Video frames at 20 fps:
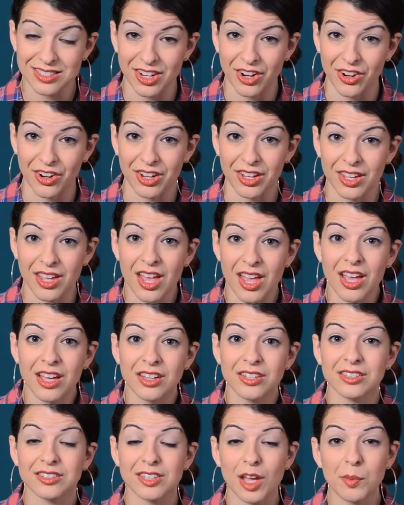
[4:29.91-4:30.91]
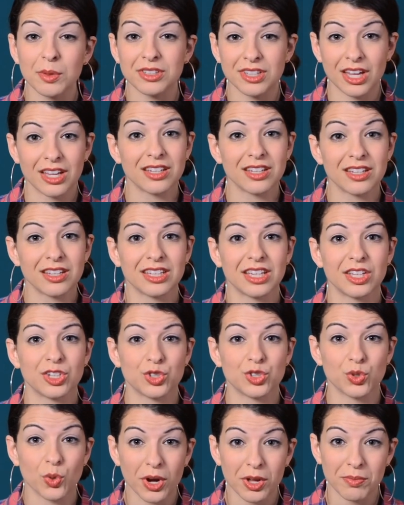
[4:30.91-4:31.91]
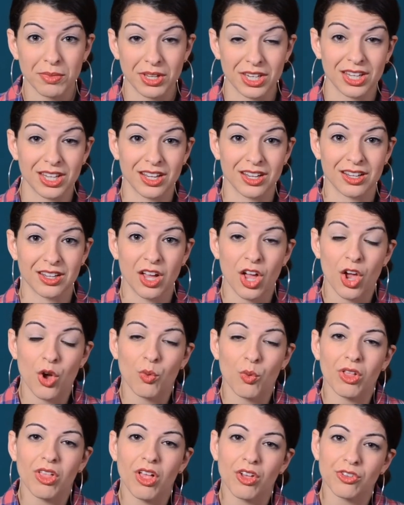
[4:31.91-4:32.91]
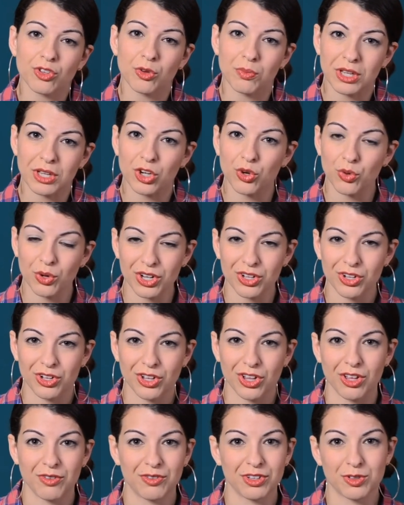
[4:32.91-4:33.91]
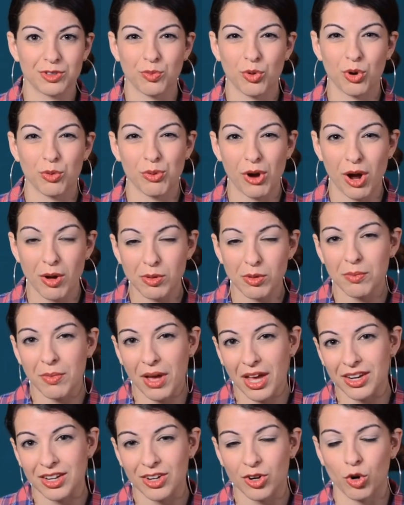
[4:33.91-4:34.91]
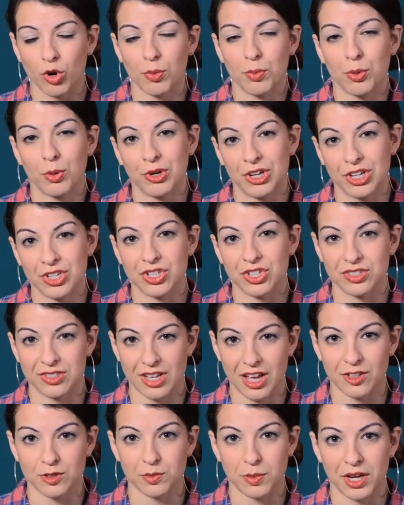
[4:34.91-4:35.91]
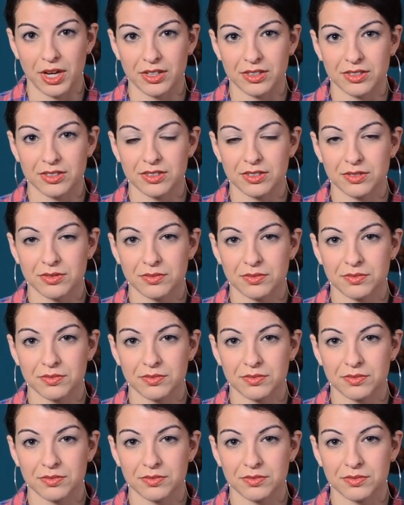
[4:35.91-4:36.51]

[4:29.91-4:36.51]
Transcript: Building off the growing backlash against feminists like Anita Sarkeesian, Gamergate, while nominally about ethics in game journalism,